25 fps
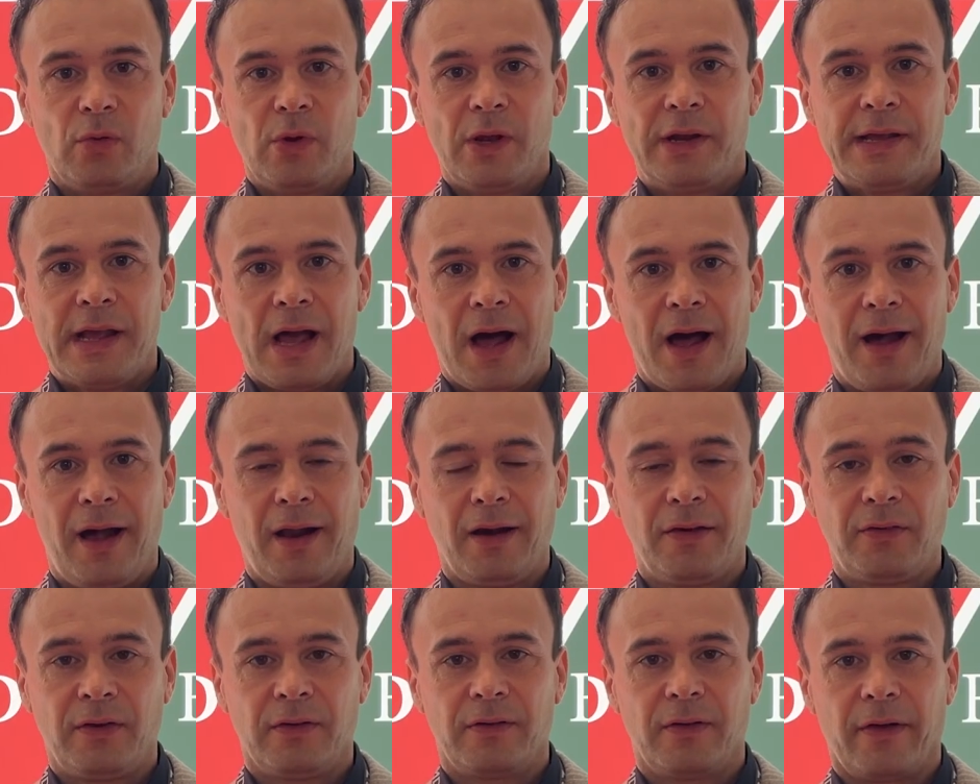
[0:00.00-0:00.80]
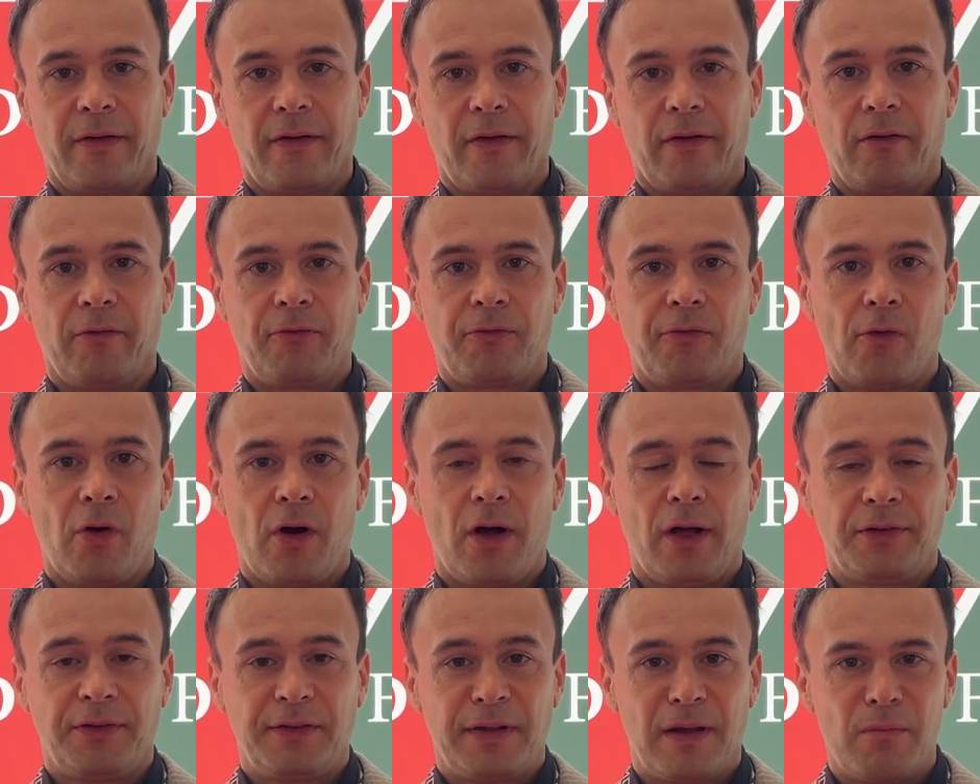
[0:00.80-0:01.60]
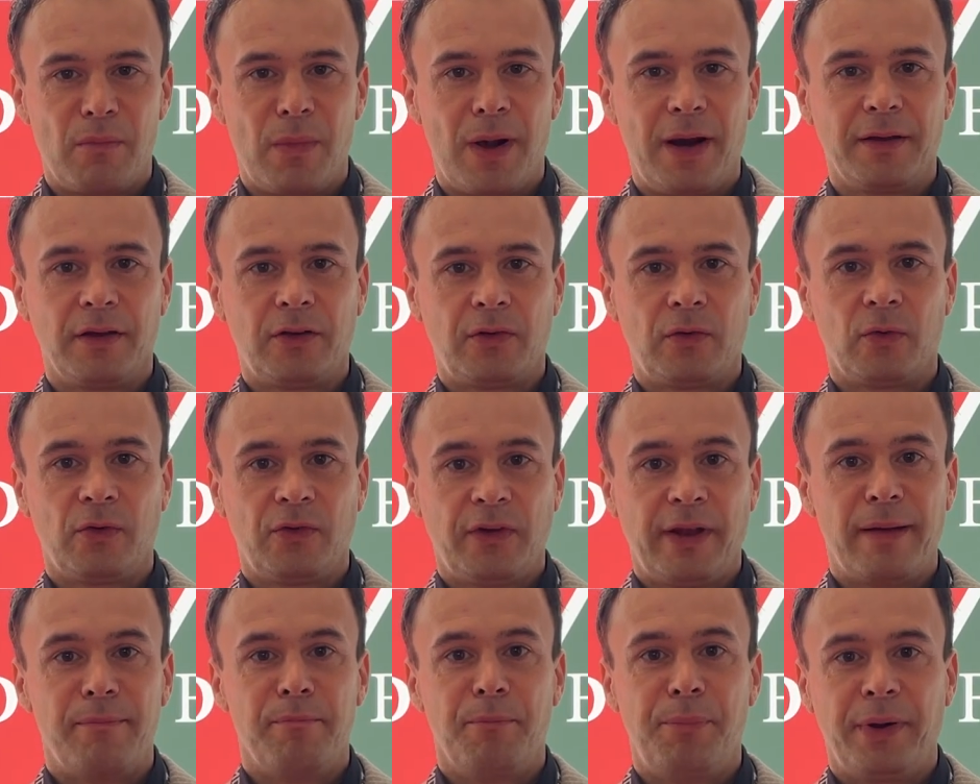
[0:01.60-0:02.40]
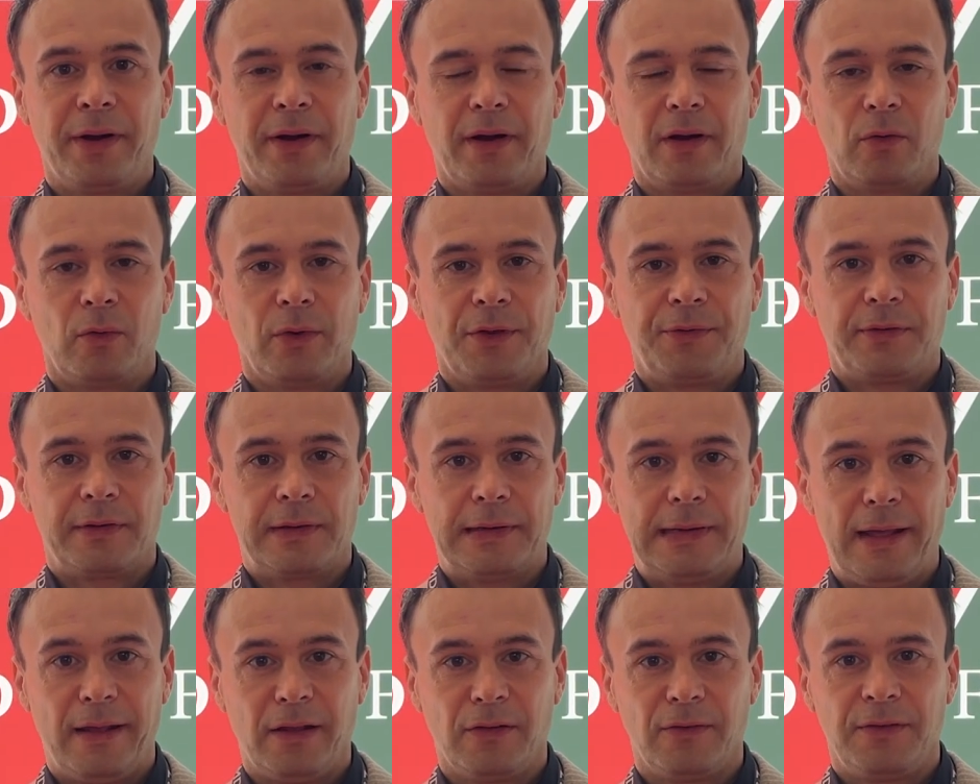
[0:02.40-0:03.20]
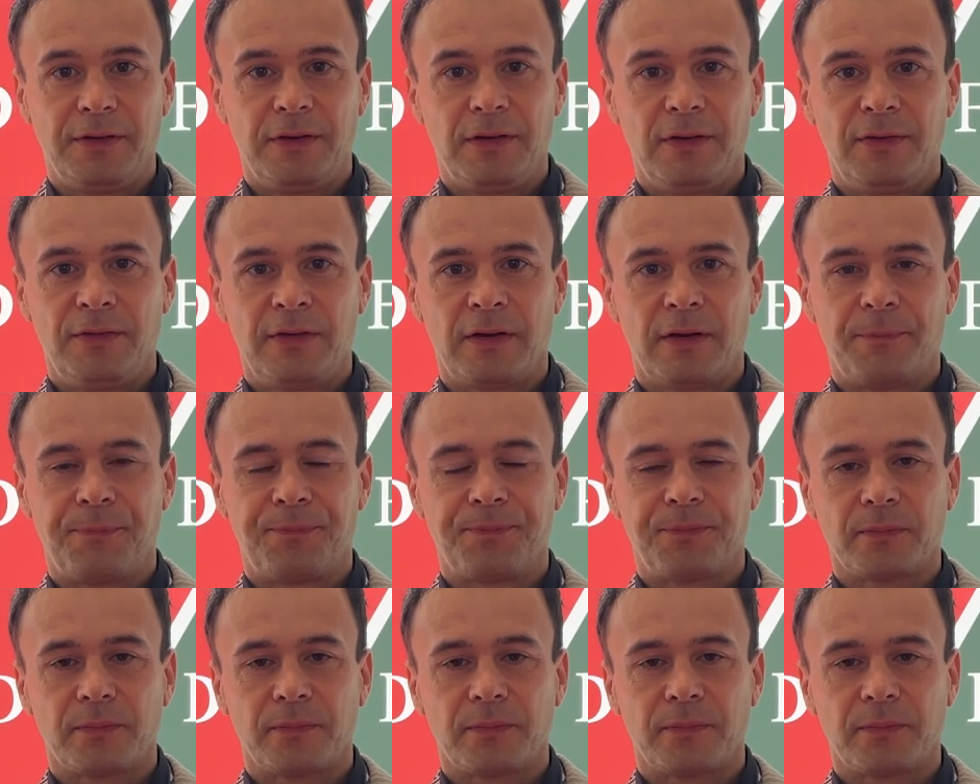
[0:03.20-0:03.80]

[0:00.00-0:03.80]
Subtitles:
really hard for somebody to tamper with the lenses.